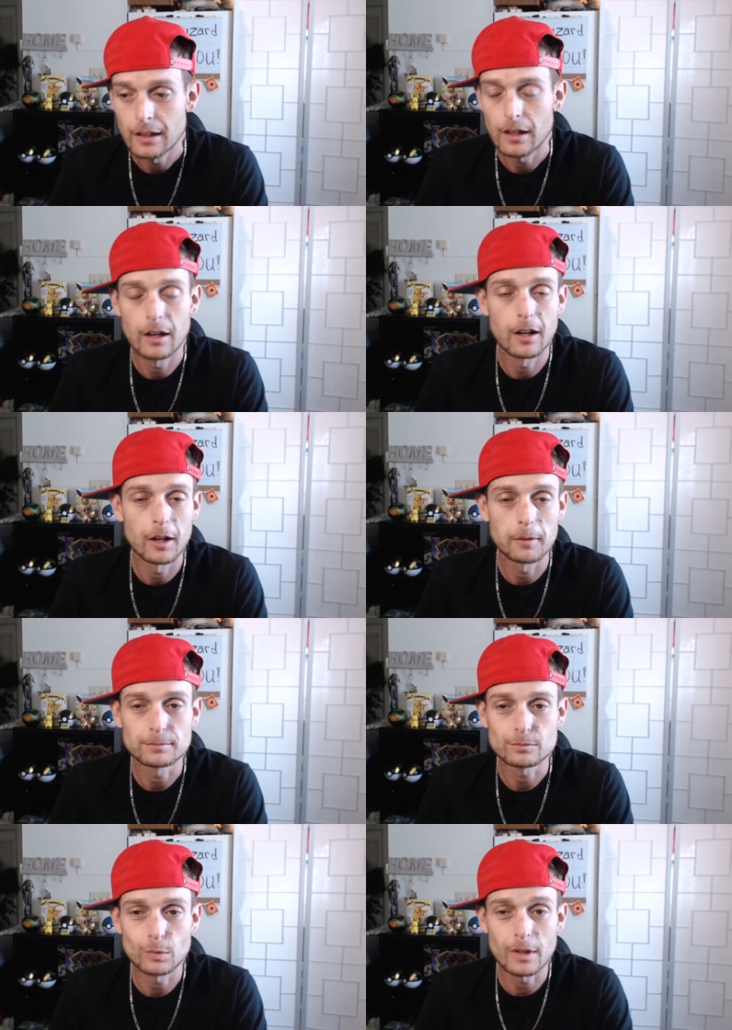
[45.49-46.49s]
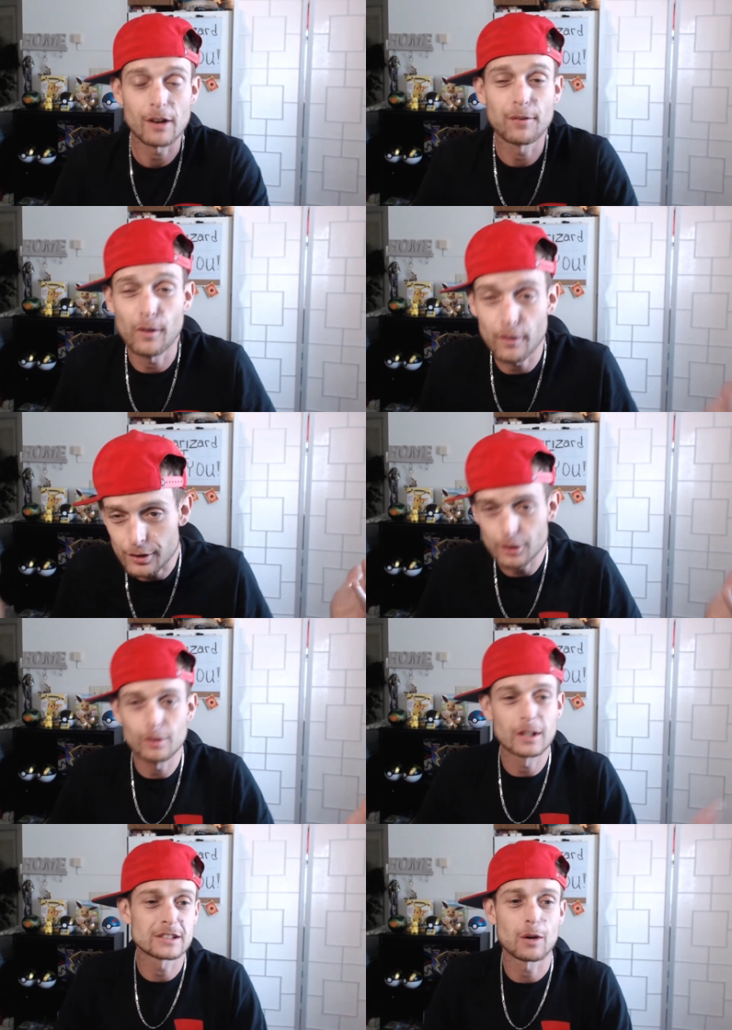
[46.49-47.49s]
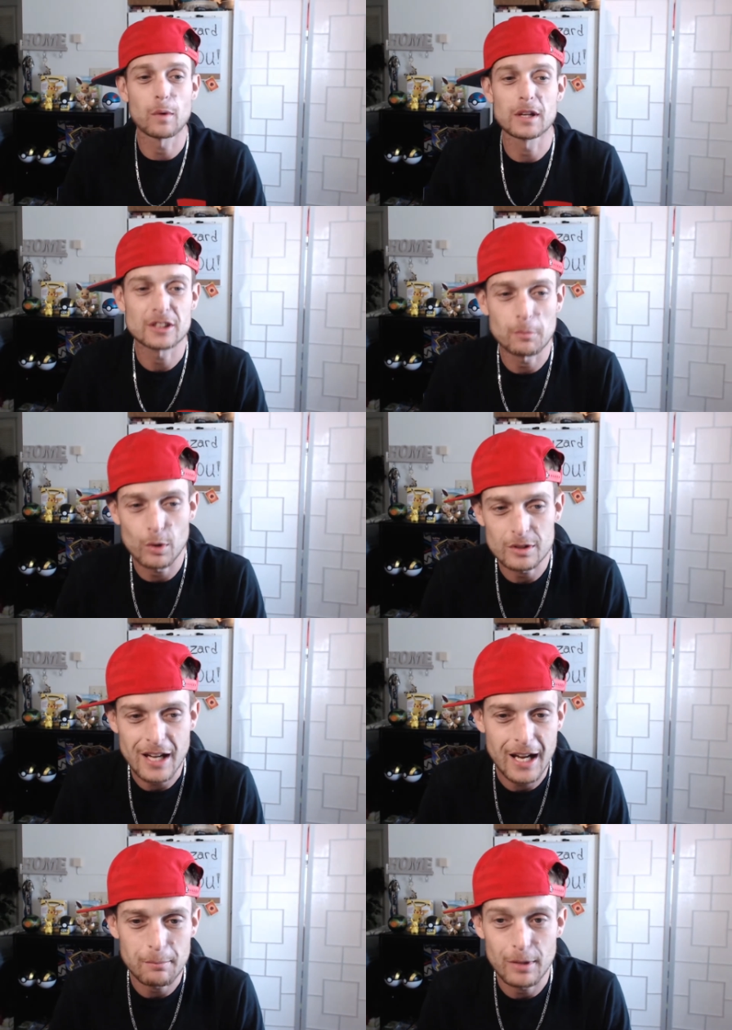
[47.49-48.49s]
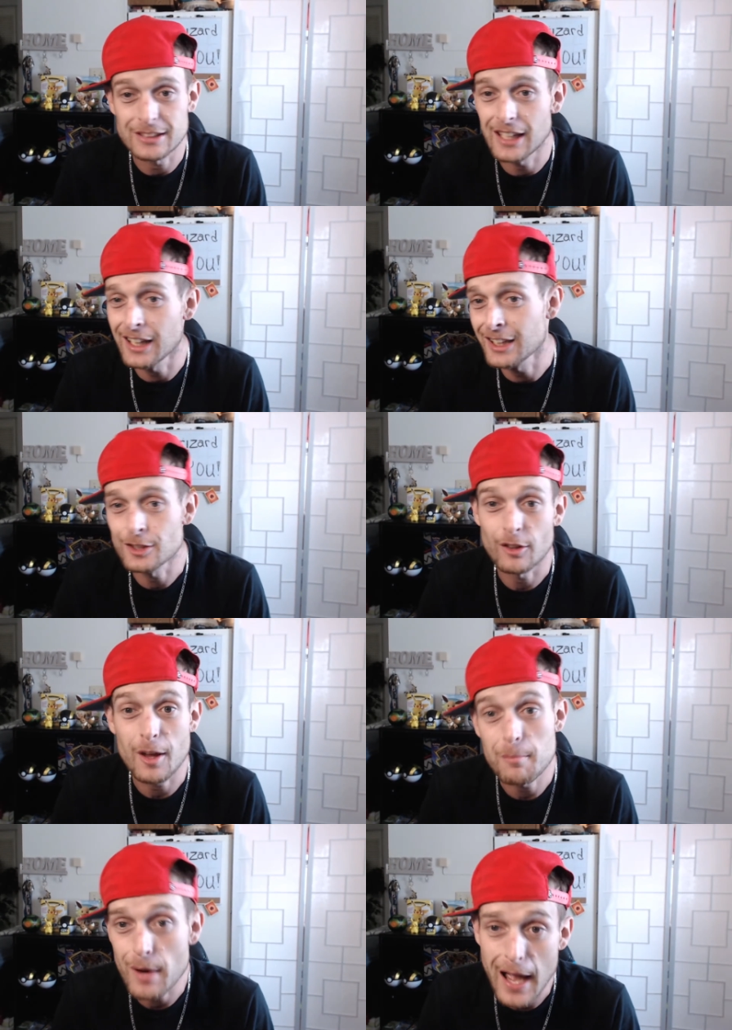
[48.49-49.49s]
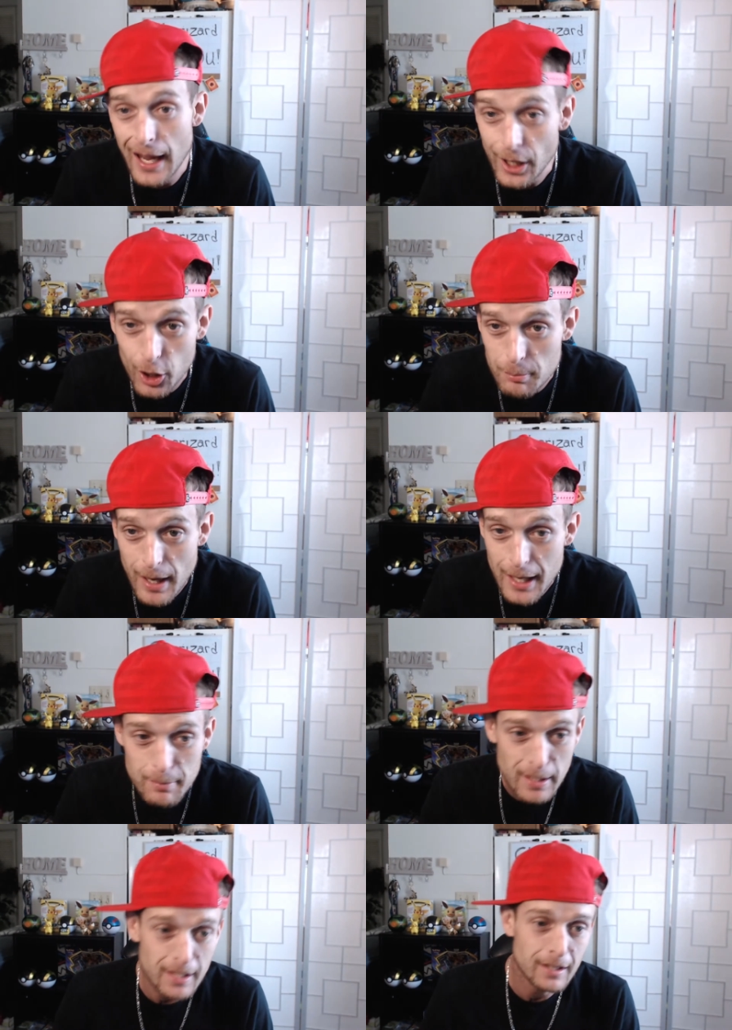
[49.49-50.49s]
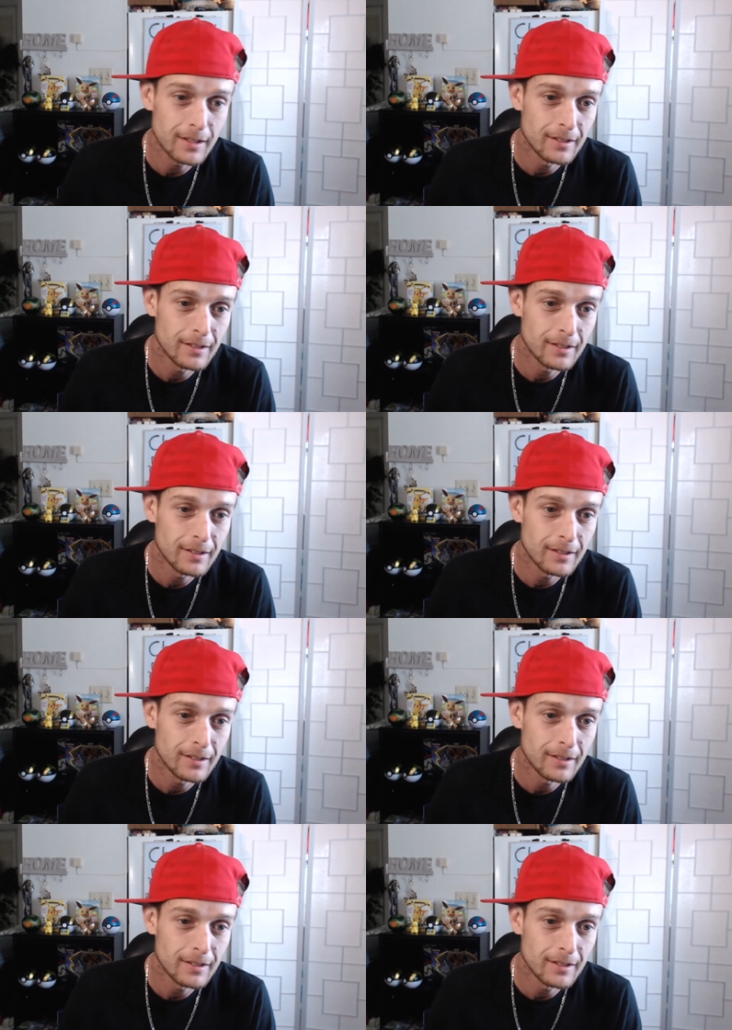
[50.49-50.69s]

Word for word: Um, without further ado, let's not waste no more time. Let's get into the banger, baby.